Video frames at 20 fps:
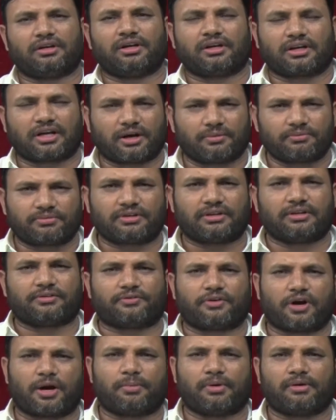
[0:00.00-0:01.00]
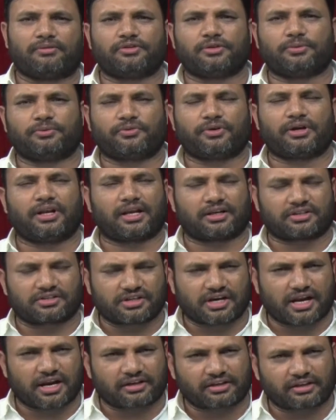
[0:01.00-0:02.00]
it comes in the form of zip file
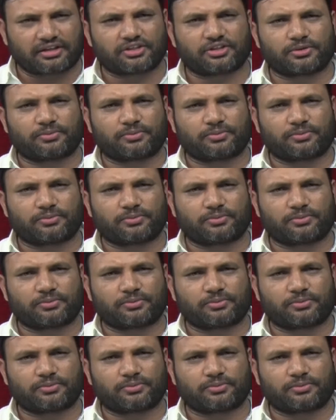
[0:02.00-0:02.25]
extracting